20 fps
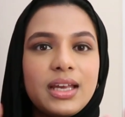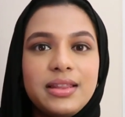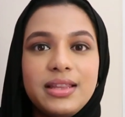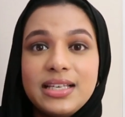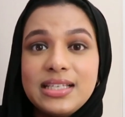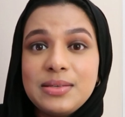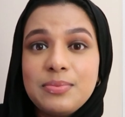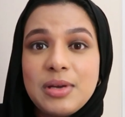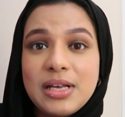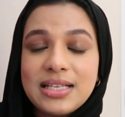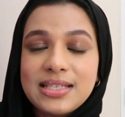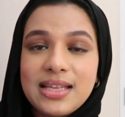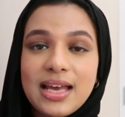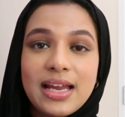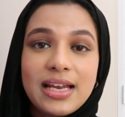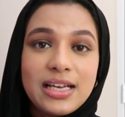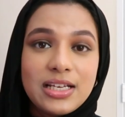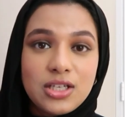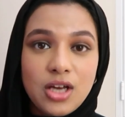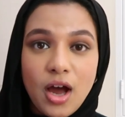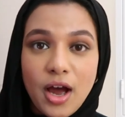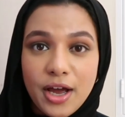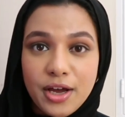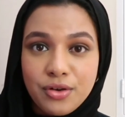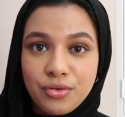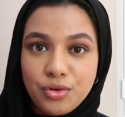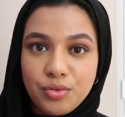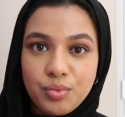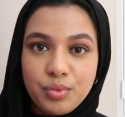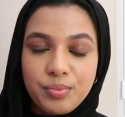This means that an entire
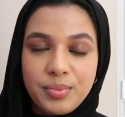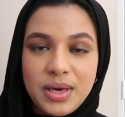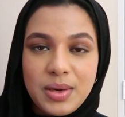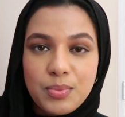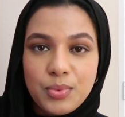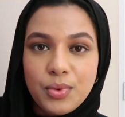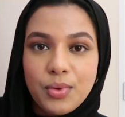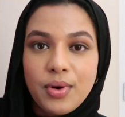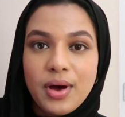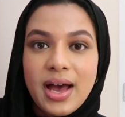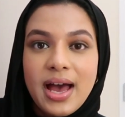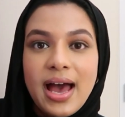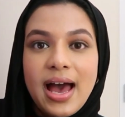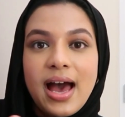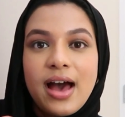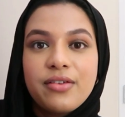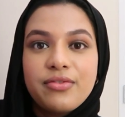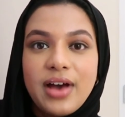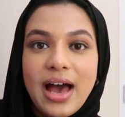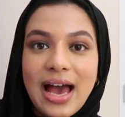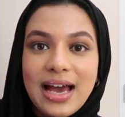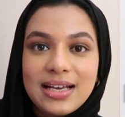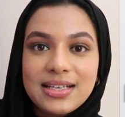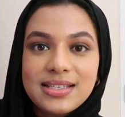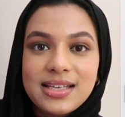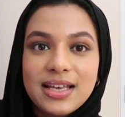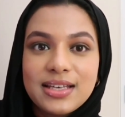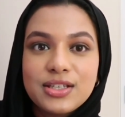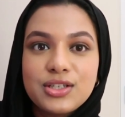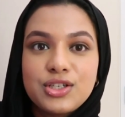group of people have
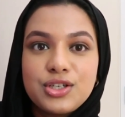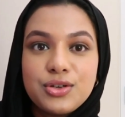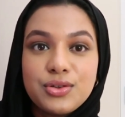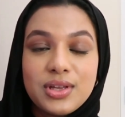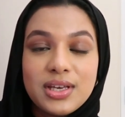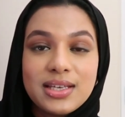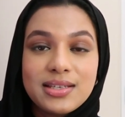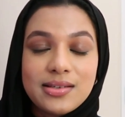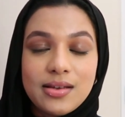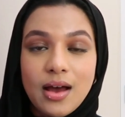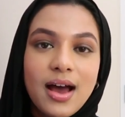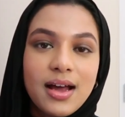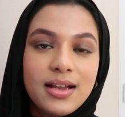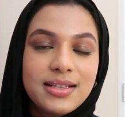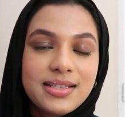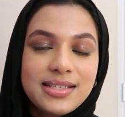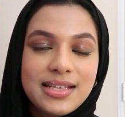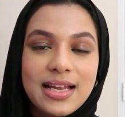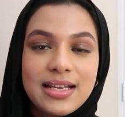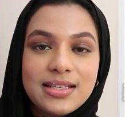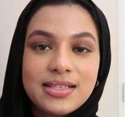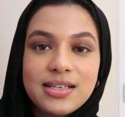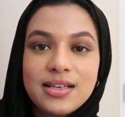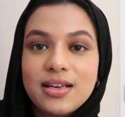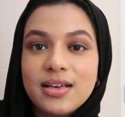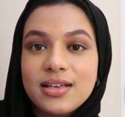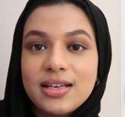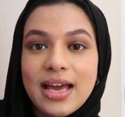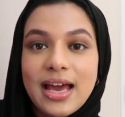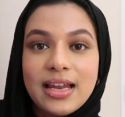access to this
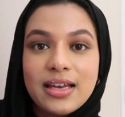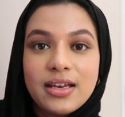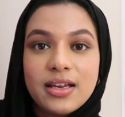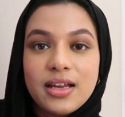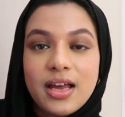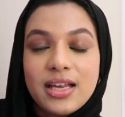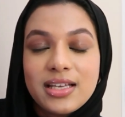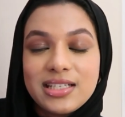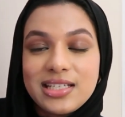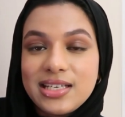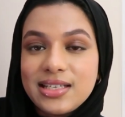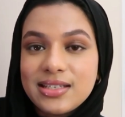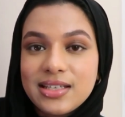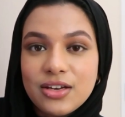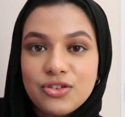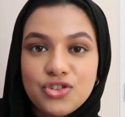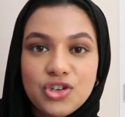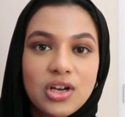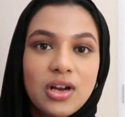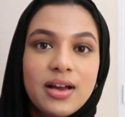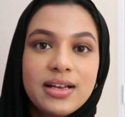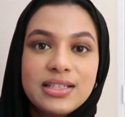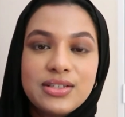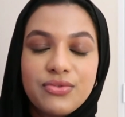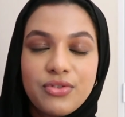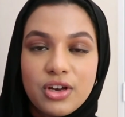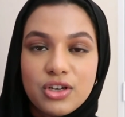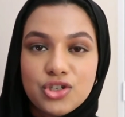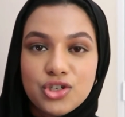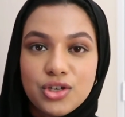uncensored and decentralized
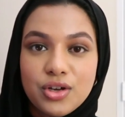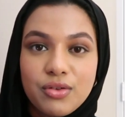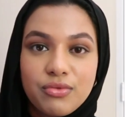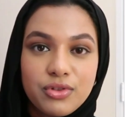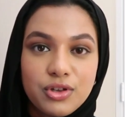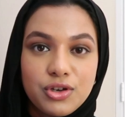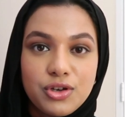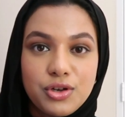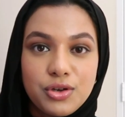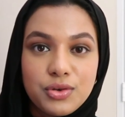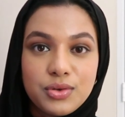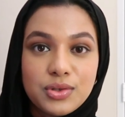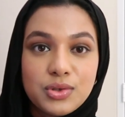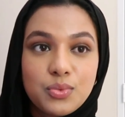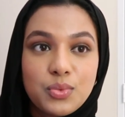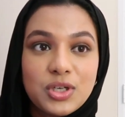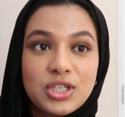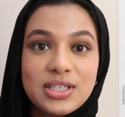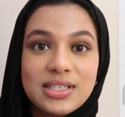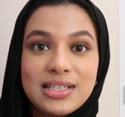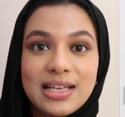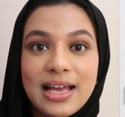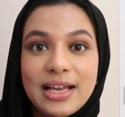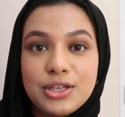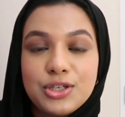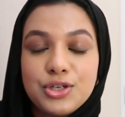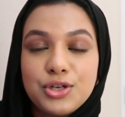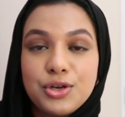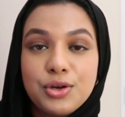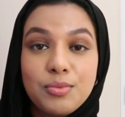version of the news, which has
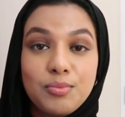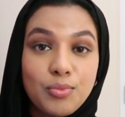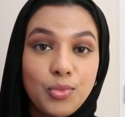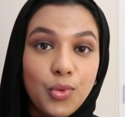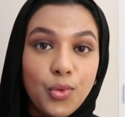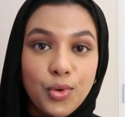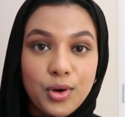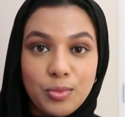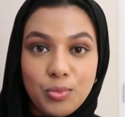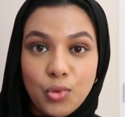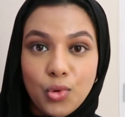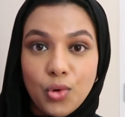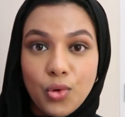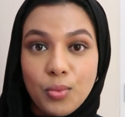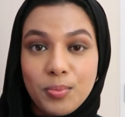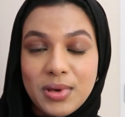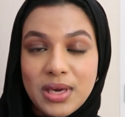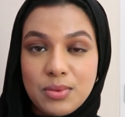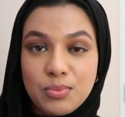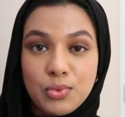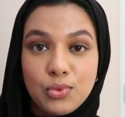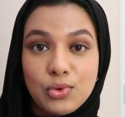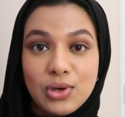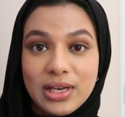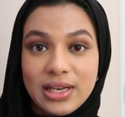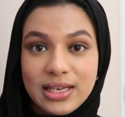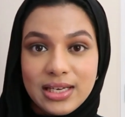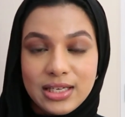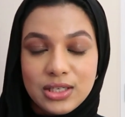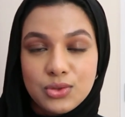led to more and more people
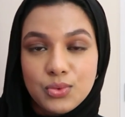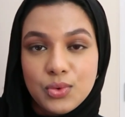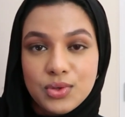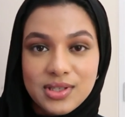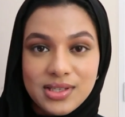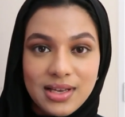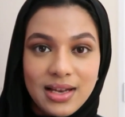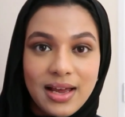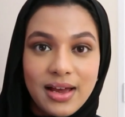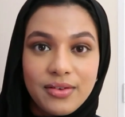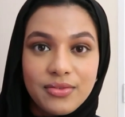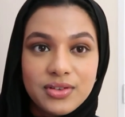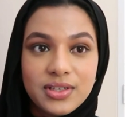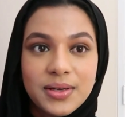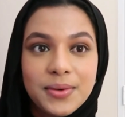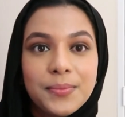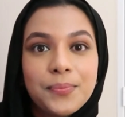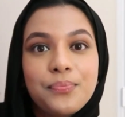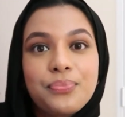leaning towards the left.